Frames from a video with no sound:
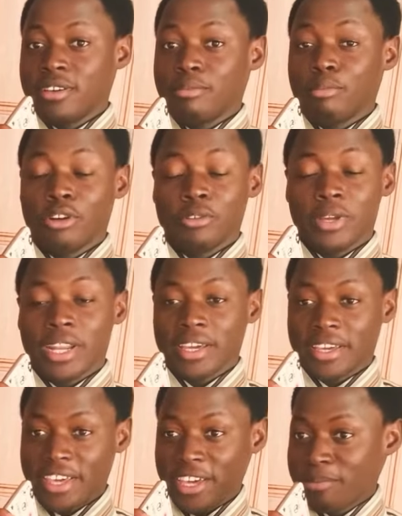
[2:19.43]
But when I
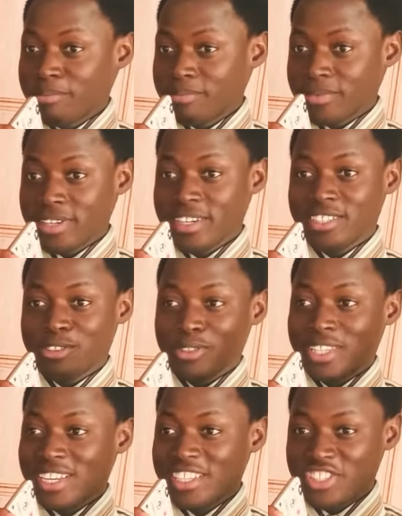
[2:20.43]
came, it
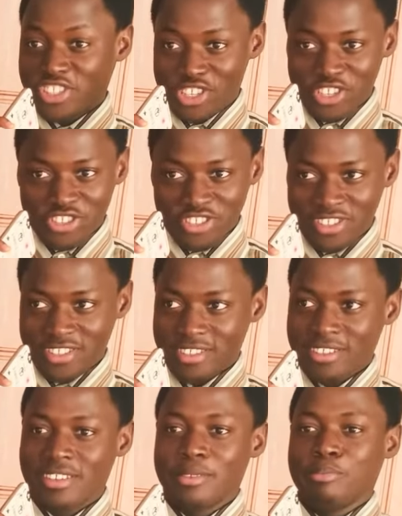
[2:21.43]
totally changed,
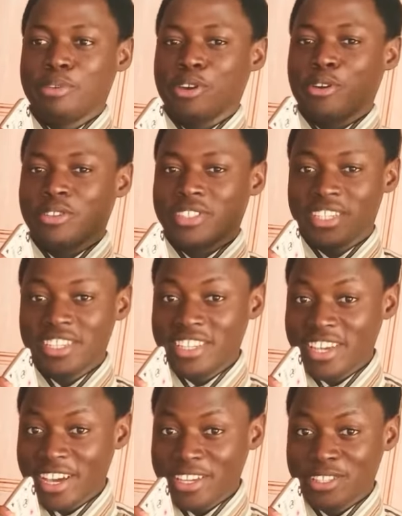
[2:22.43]
because
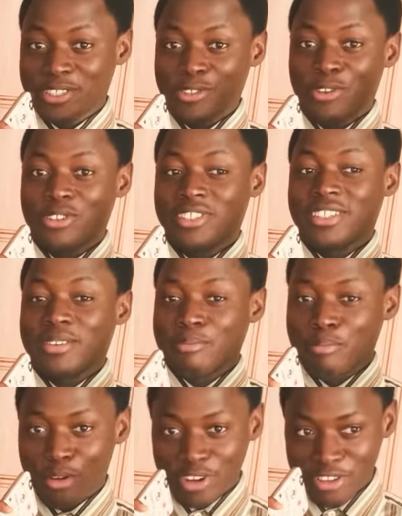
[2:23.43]
India is not
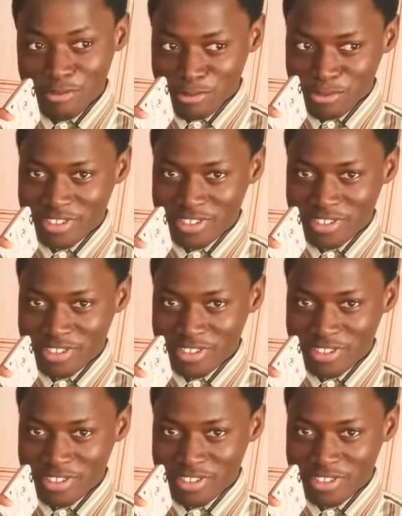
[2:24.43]
Bollywood.